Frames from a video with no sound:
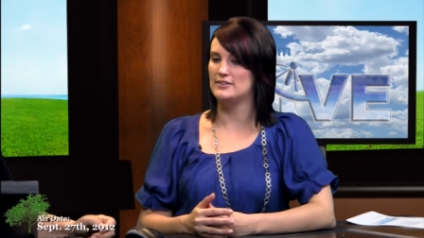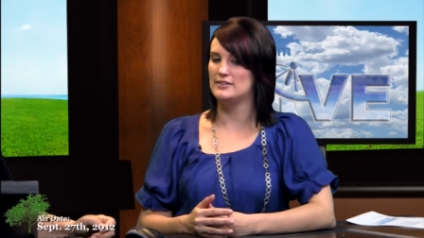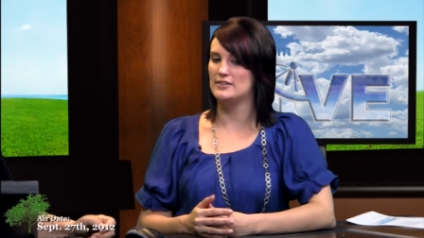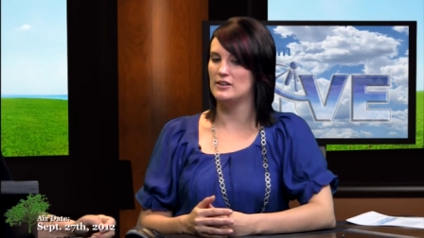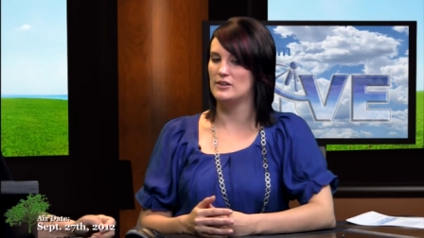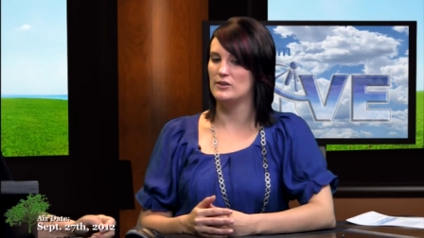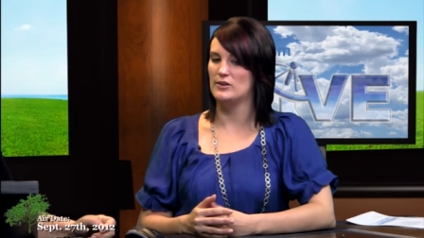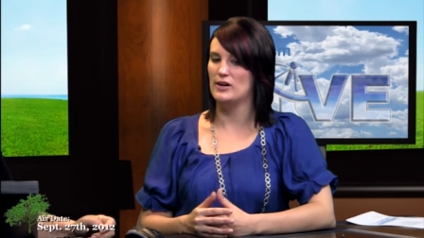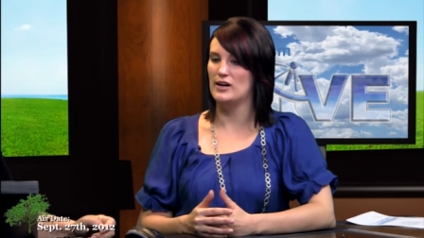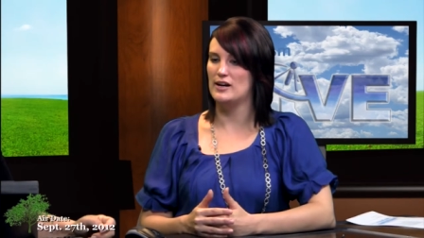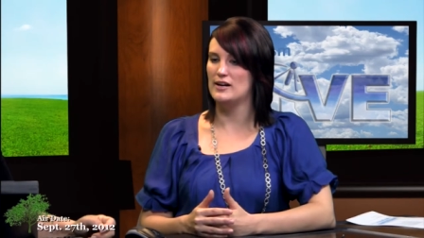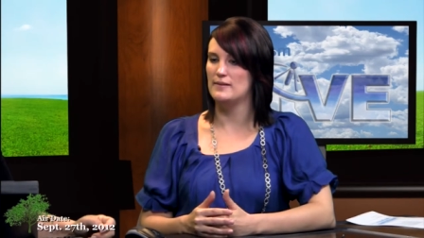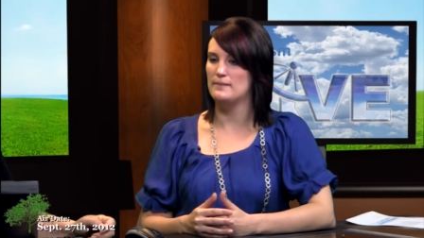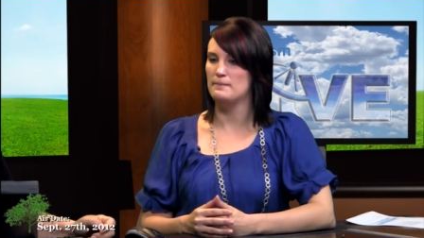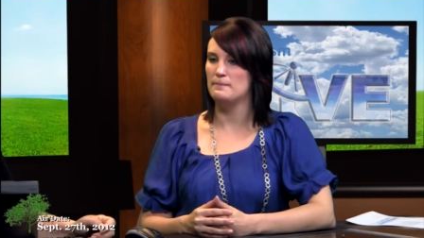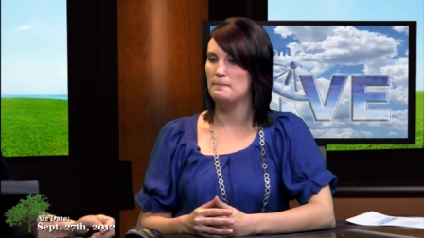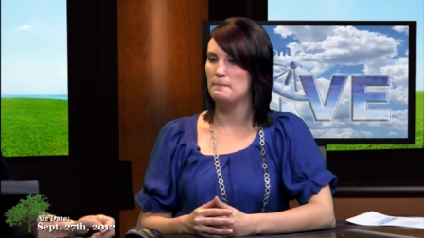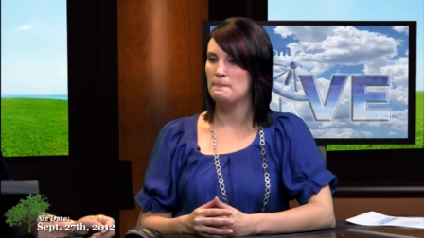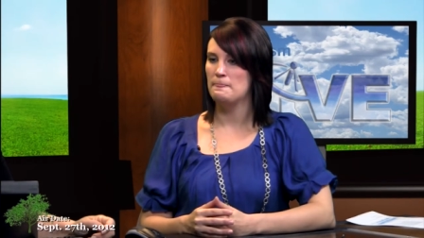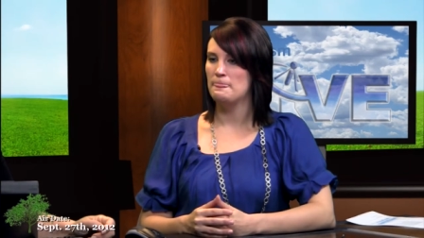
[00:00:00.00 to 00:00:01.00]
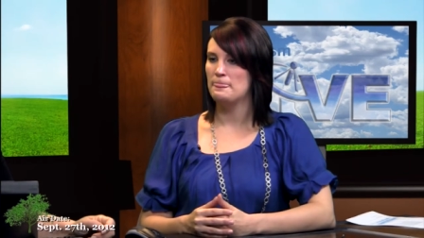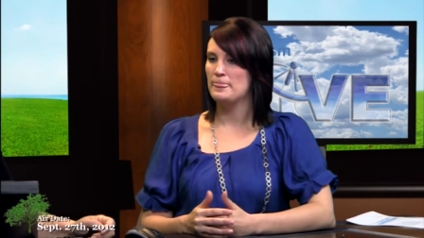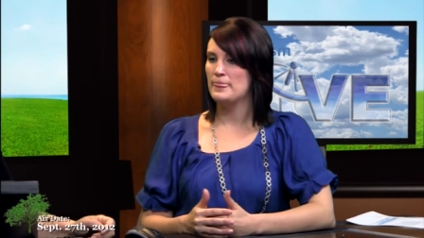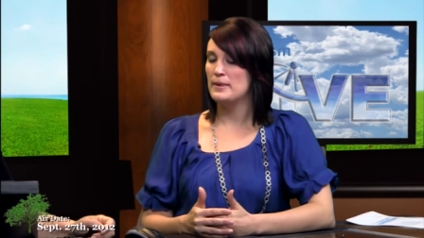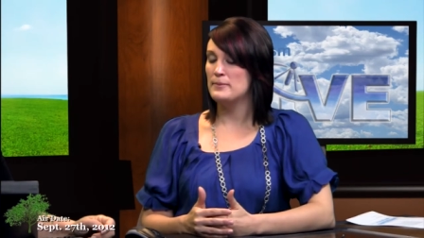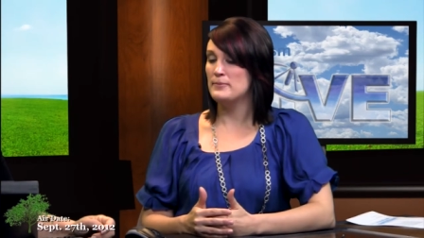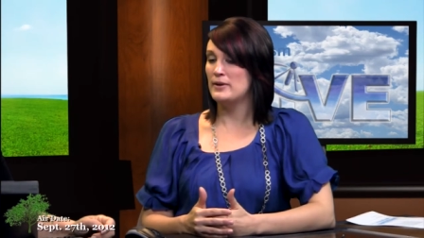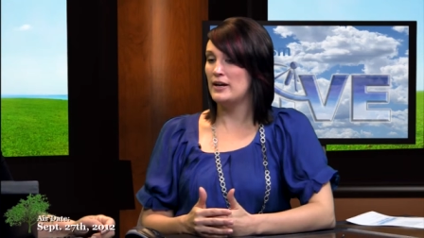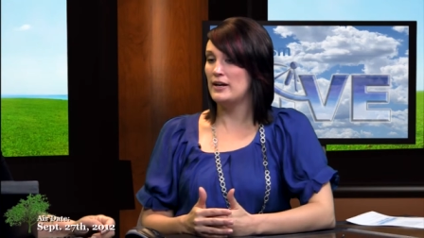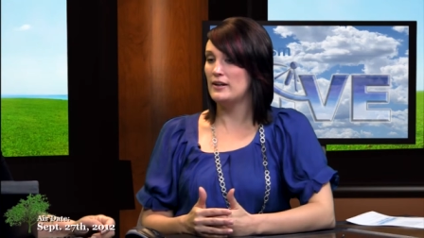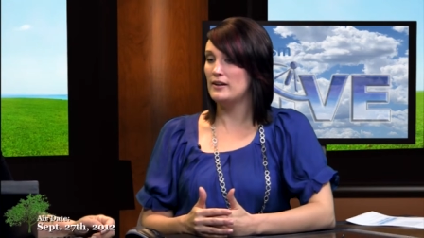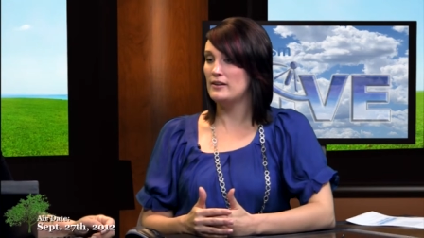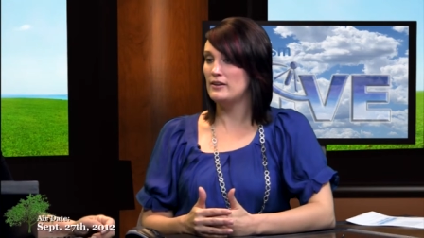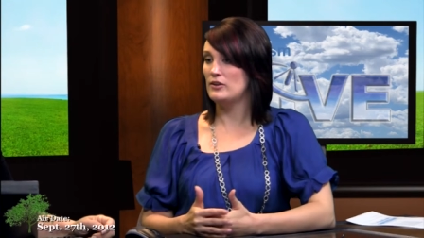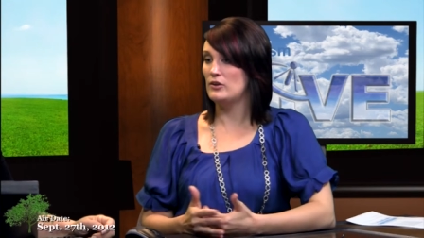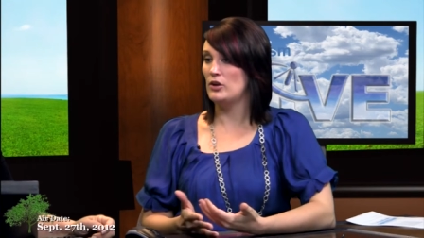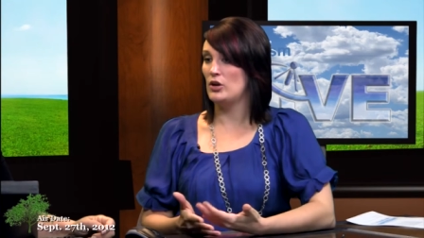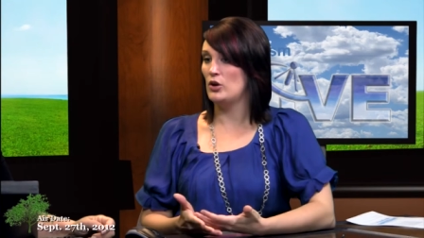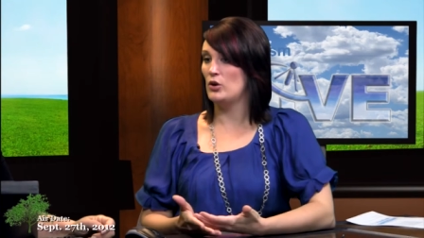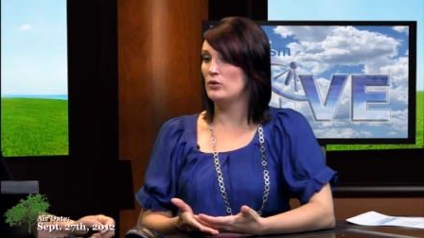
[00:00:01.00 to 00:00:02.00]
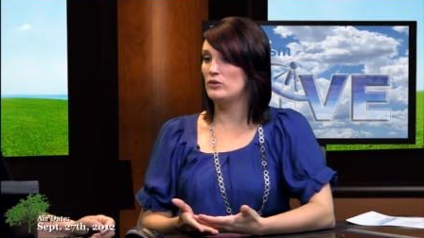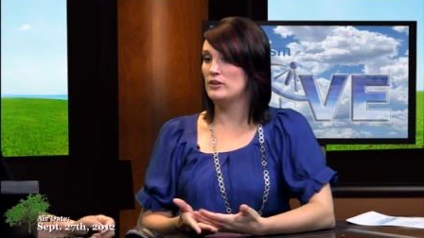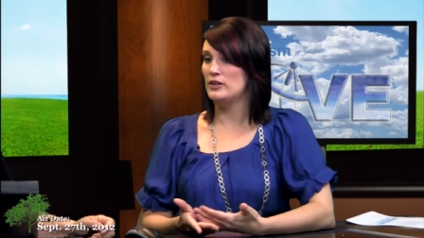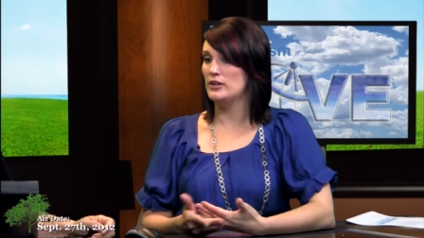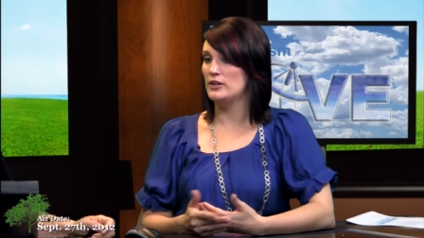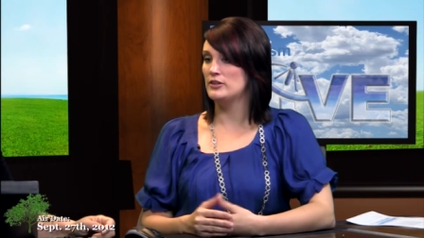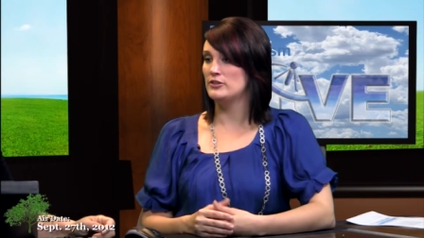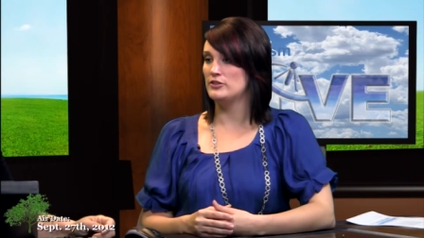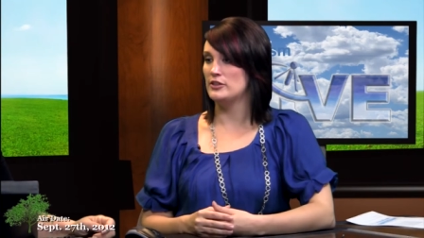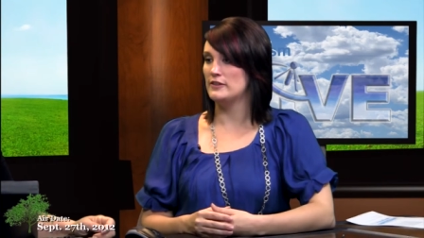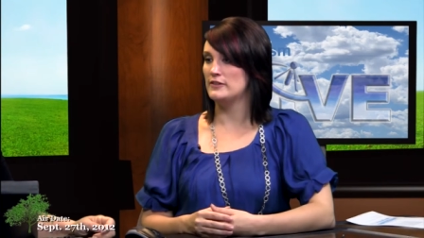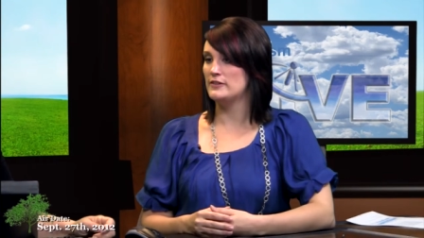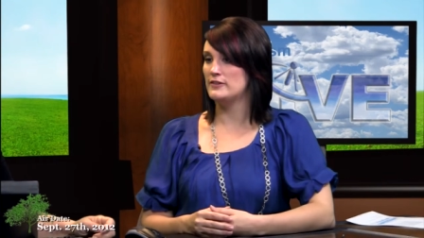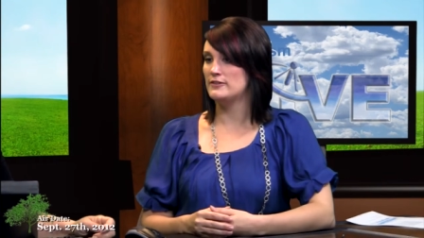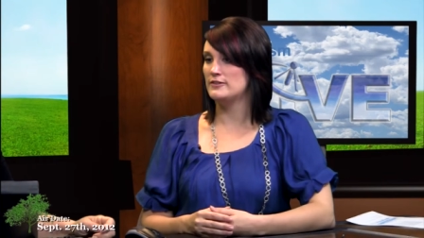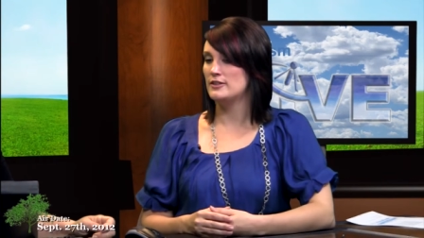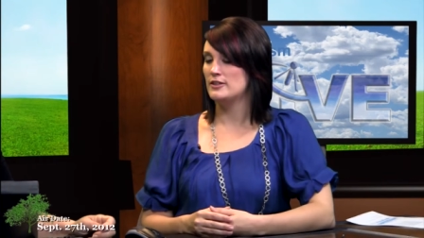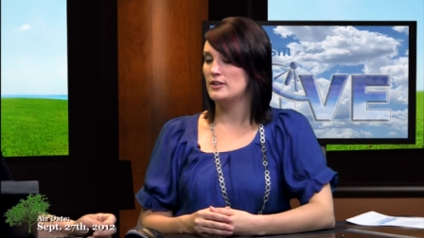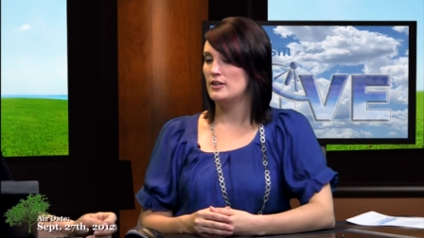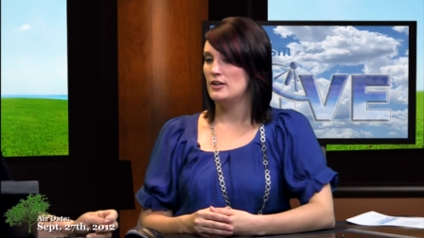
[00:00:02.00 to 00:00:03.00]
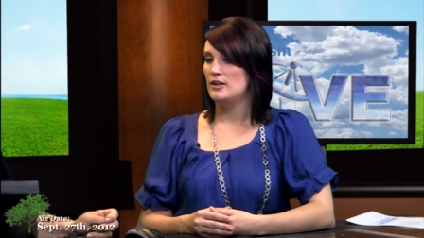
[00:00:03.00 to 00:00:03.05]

So, um, but you know, there are just,